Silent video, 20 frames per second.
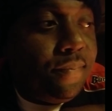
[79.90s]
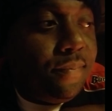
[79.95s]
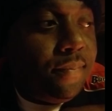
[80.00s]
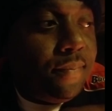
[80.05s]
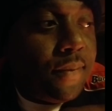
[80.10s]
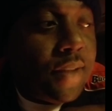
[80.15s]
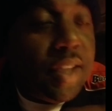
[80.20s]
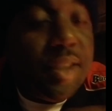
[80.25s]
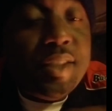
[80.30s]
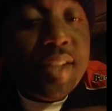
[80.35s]

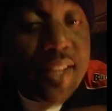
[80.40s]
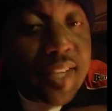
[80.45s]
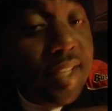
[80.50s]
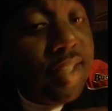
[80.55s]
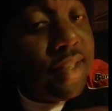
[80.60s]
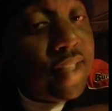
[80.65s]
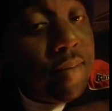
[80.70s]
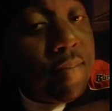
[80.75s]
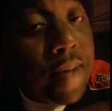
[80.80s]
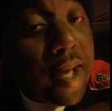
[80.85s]
Because you need
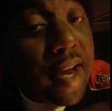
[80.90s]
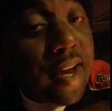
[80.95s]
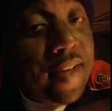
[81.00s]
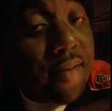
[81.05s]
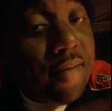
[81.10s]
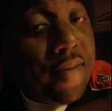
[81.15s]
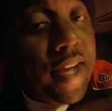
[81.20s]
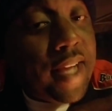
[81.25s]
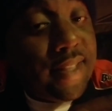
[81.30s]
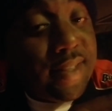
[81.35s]
somebody
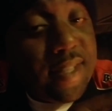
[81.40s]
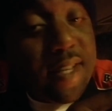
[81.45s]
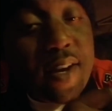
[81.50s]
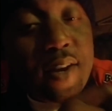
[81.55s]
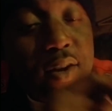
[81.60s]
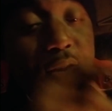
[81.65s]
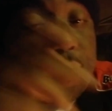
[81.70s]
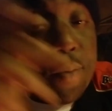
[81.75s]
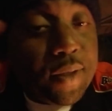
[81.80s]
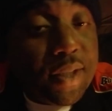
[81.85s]
advising y'all
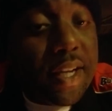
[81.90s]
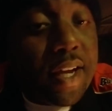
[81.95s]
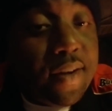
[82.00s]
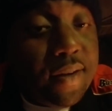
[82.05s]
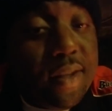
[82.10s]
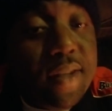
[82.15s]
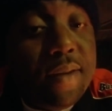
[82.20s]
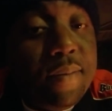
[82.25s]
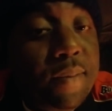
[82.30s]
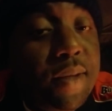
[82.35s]
on what y'all
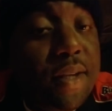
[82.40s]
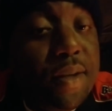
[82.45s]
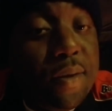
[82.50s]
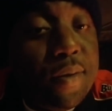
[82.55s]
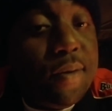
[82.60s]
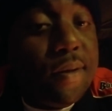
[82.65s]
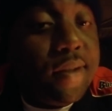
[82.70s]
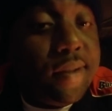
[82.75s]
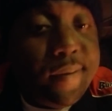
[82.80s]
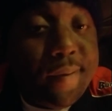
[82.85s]
need to be
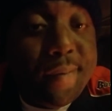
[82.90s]
doing.